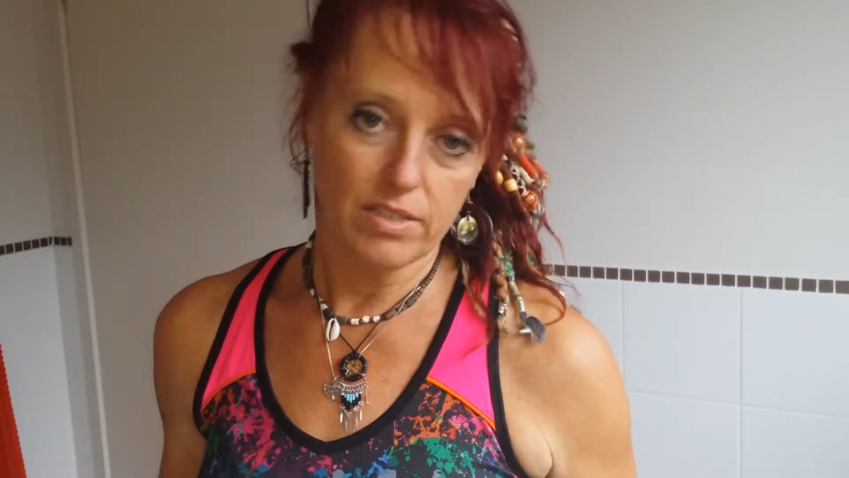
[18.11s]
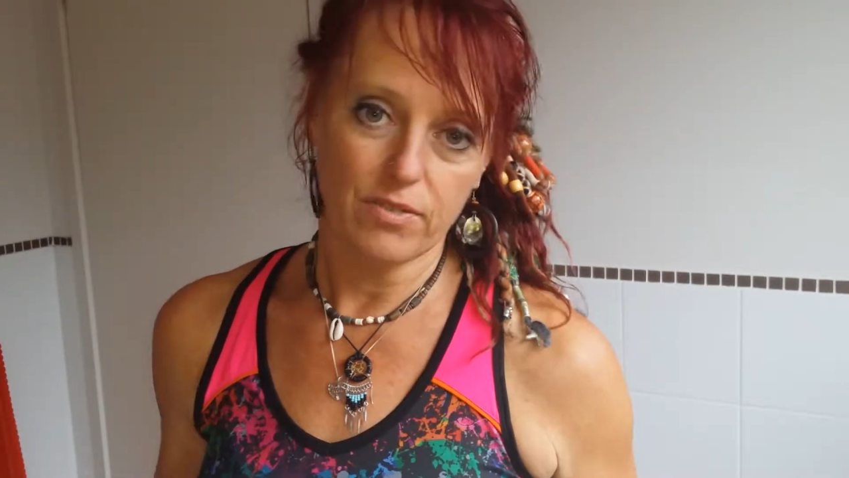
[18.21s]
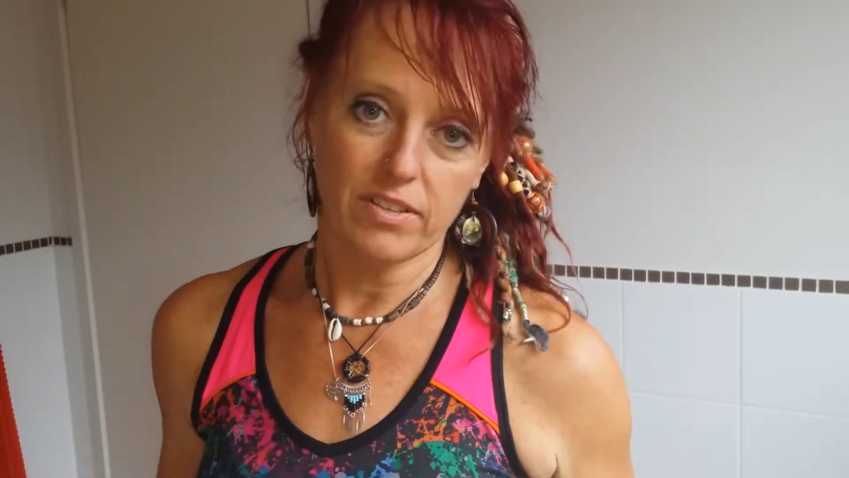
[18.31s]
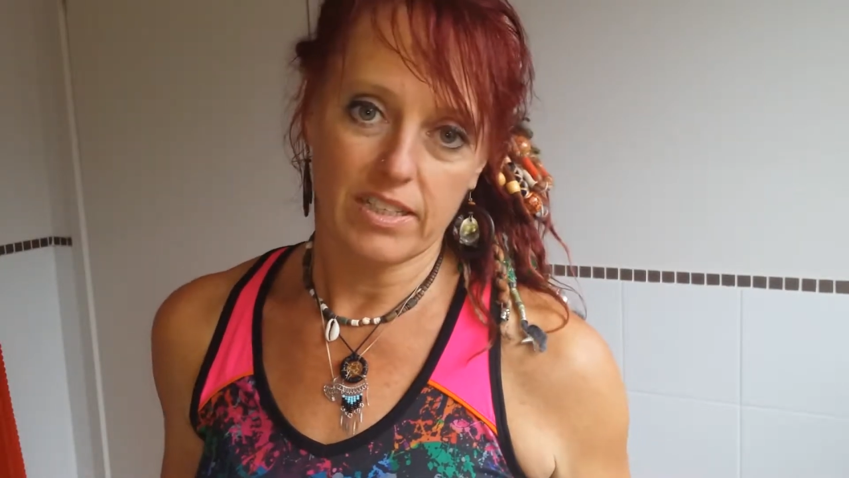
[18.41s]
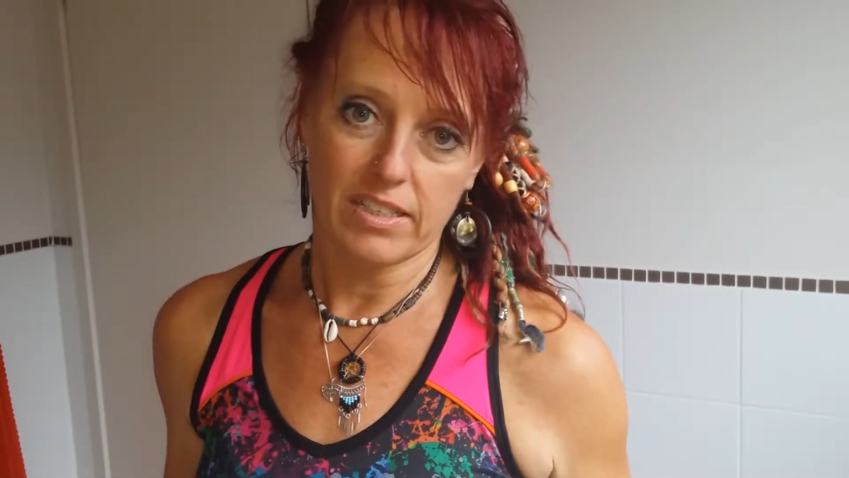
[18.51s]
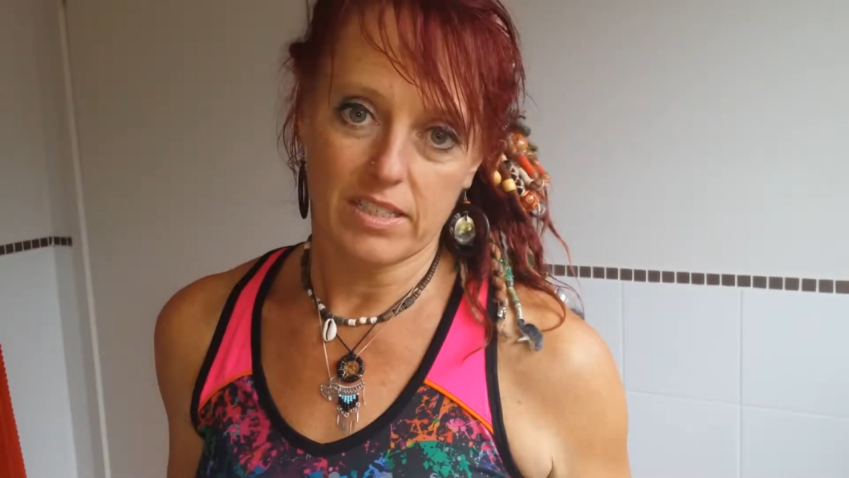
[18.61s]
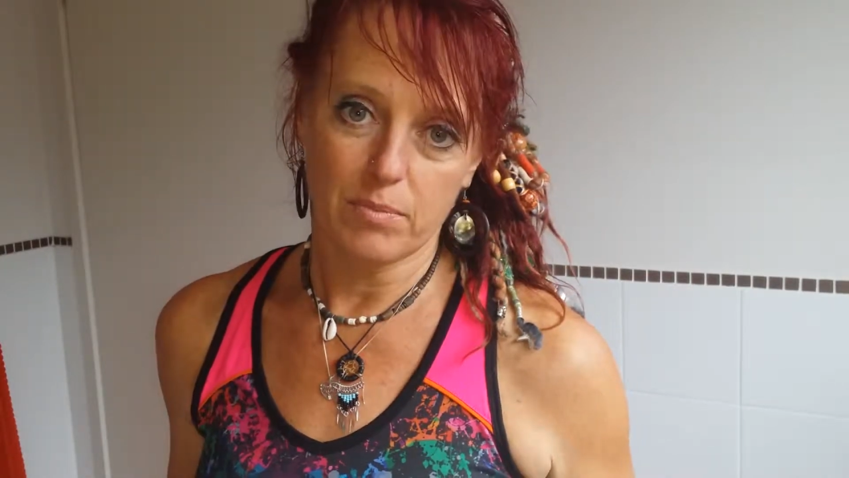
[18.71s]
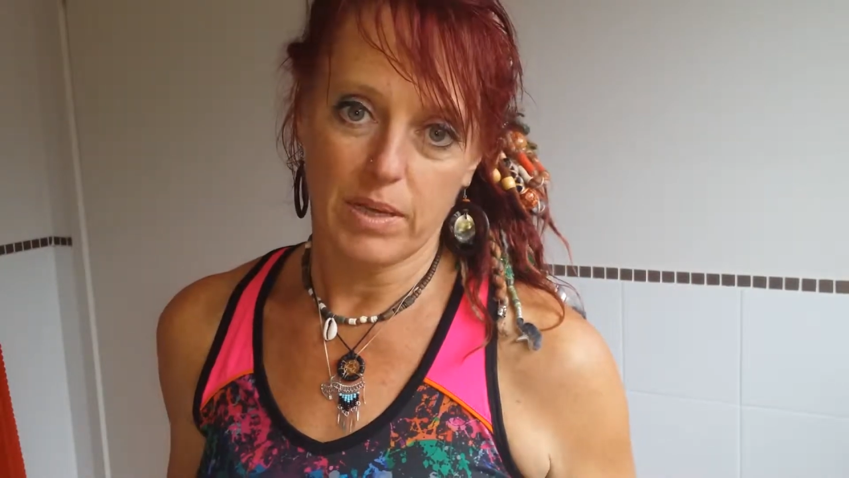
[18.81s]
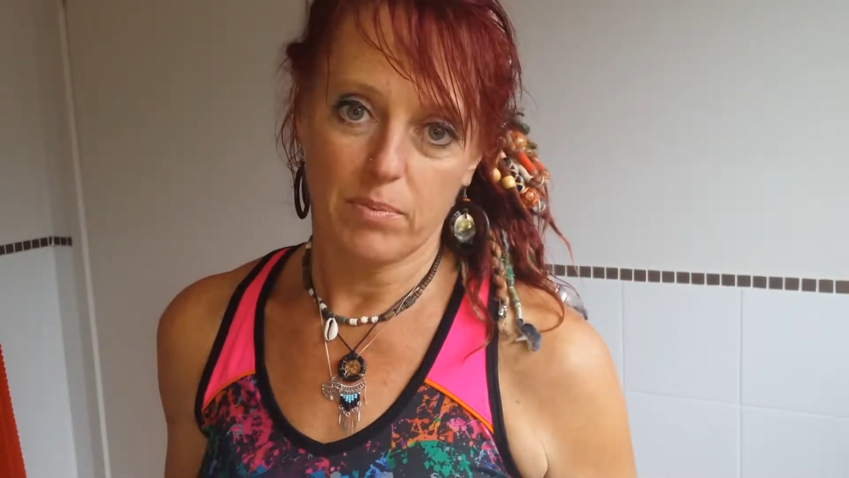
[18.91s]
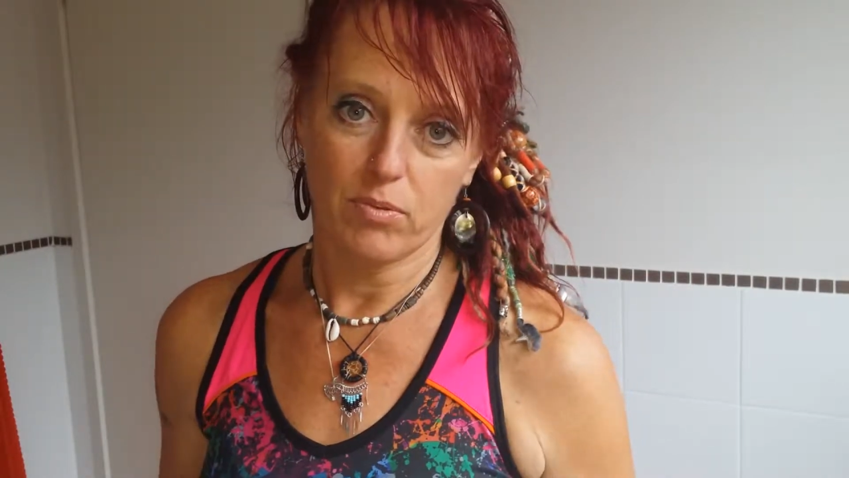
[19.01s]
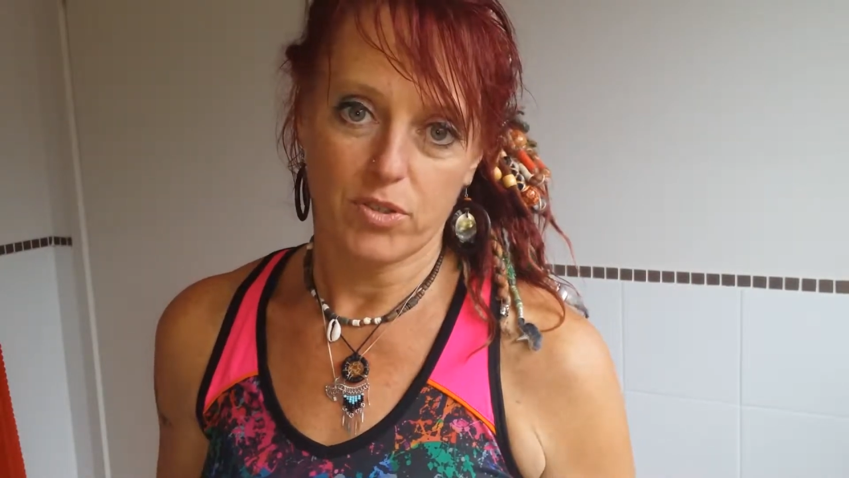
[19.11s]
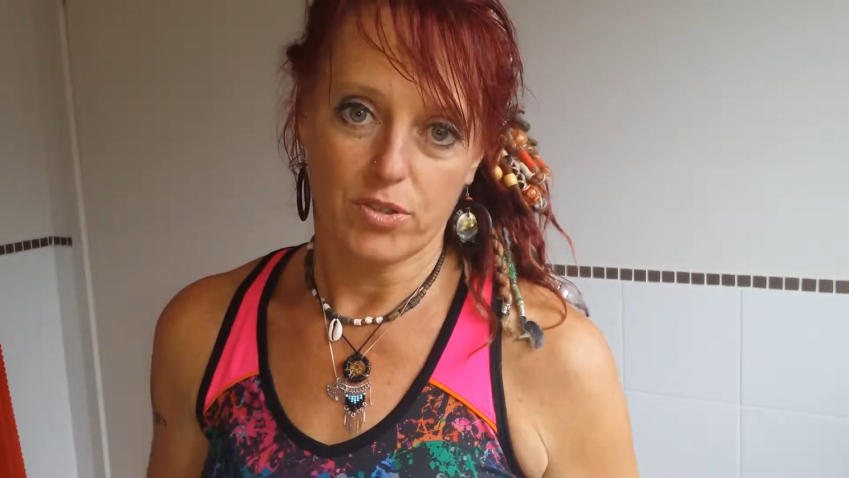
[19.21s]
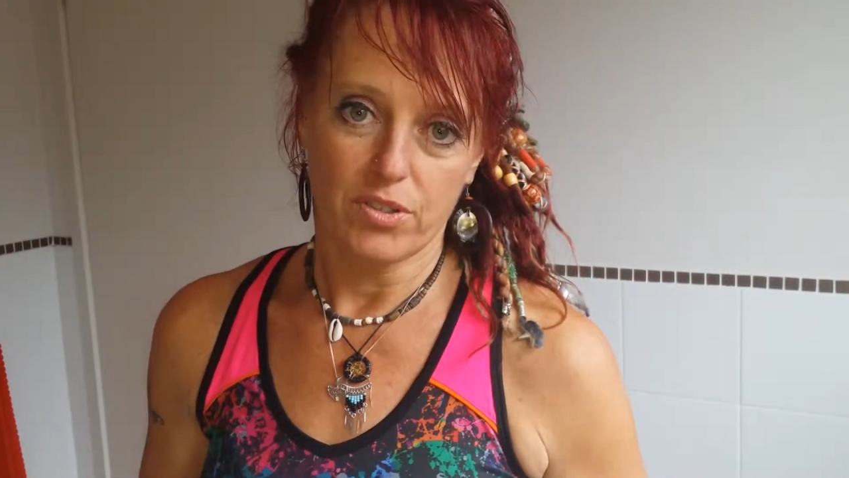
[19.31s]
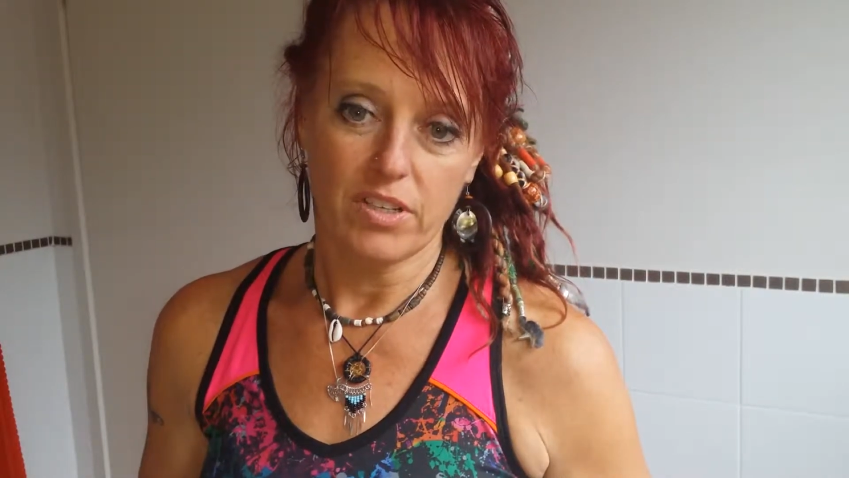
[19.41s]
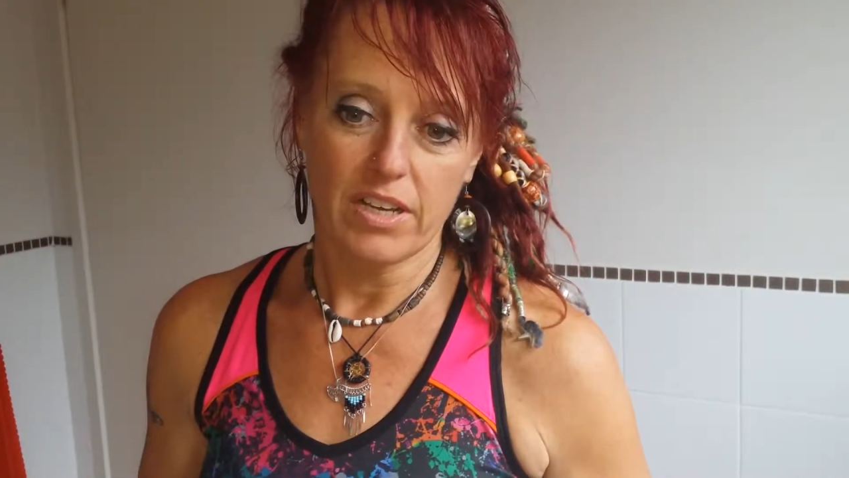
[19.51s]
different things that people
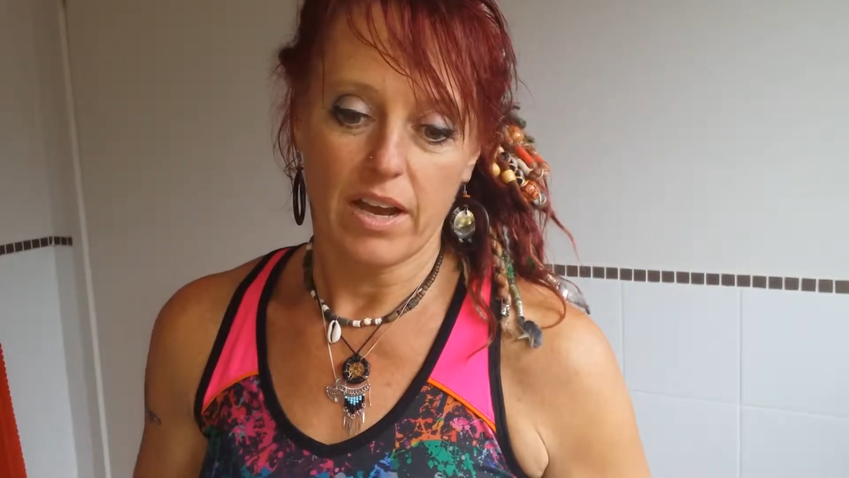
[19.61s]
do.